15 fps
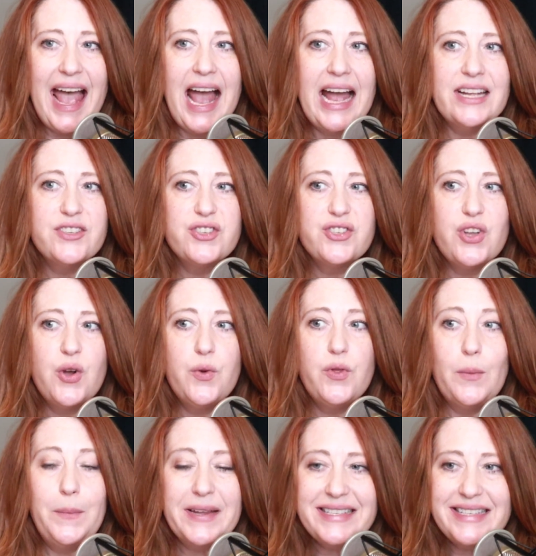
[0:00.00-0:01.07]
And so
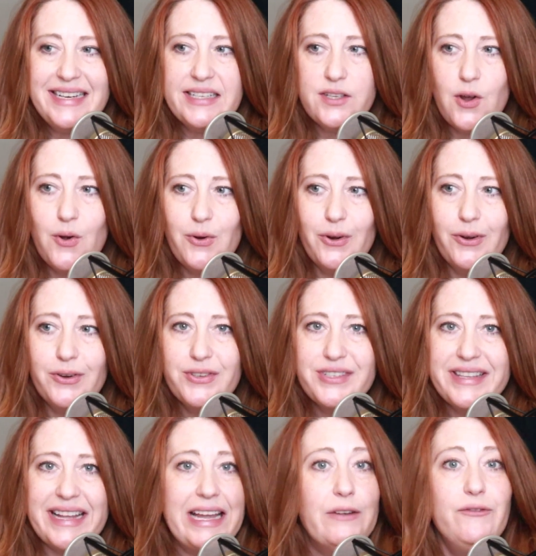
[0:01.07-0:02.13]
the business owners,
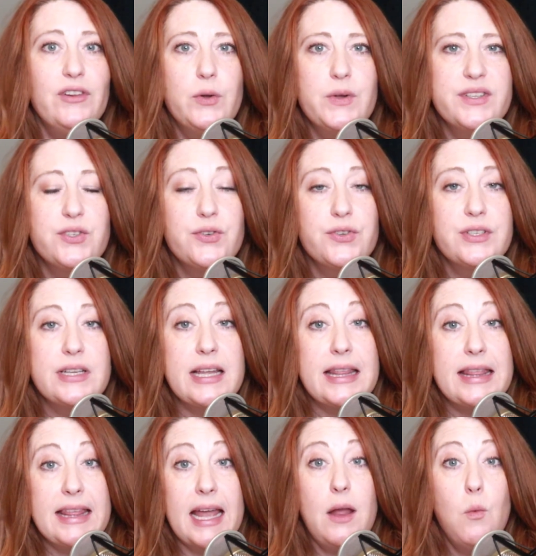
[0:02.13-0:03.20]
the influencers,
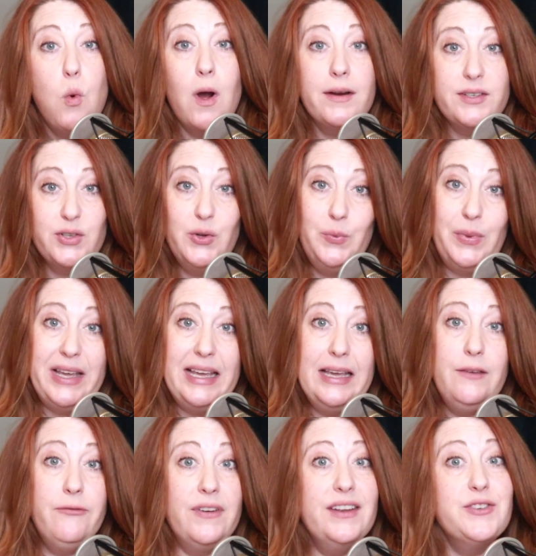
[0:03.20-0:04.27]
they want to
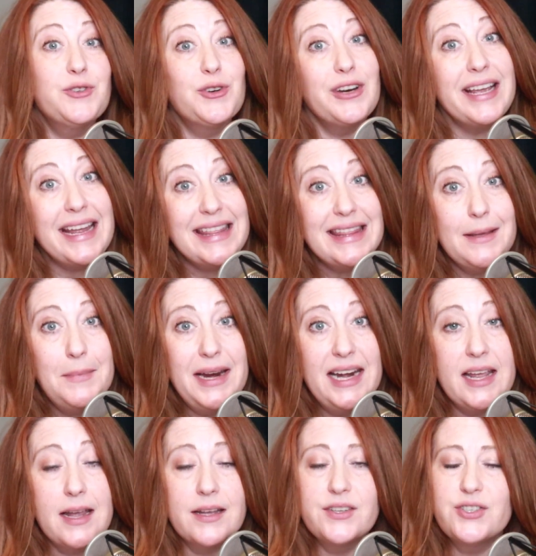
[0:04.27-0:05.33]
be featured in the
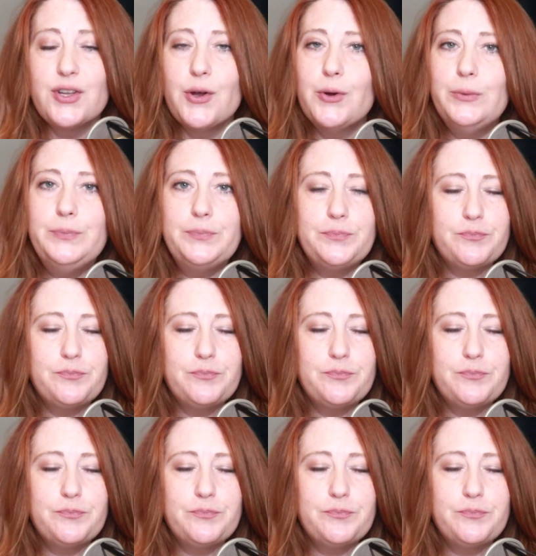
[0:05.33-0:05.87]
media. So